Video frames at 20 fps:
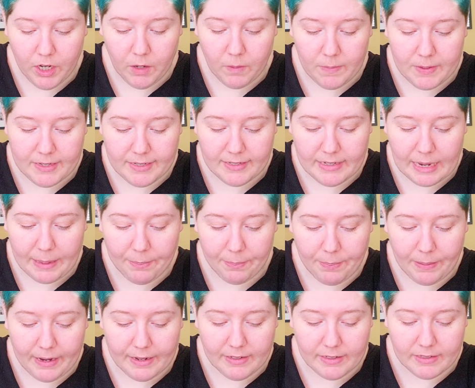We stopped
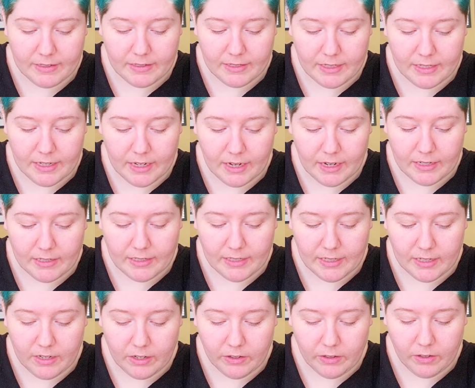by to see Auntie
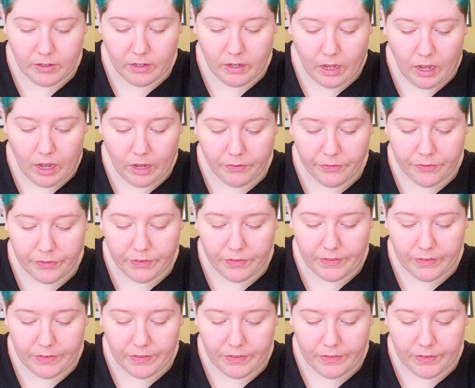and Uncle off.